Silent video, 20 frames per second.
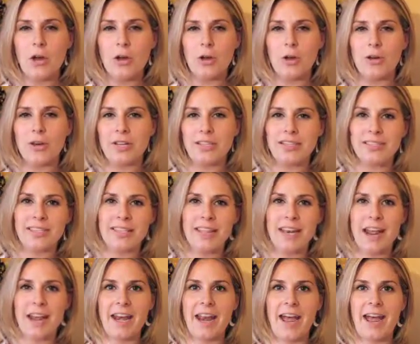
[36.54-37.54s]
noticed
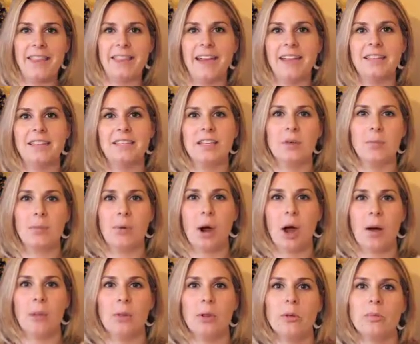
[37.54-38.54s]
that I'd had that same
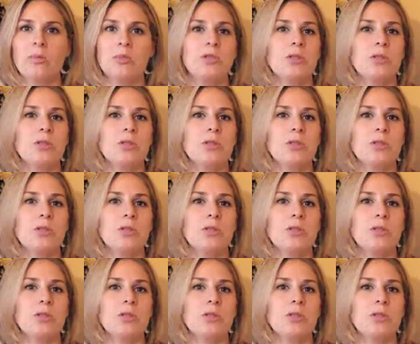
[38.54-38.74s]
problem,